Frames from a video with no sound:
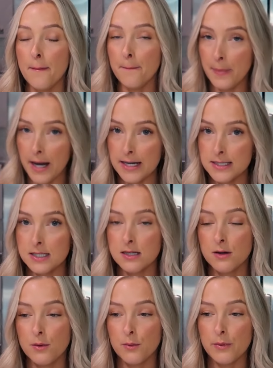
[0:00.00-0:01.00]
But
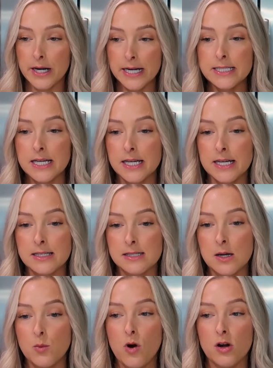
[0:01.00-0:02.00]
what I did is
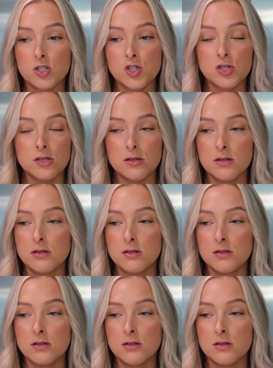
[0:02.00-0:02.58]
I watched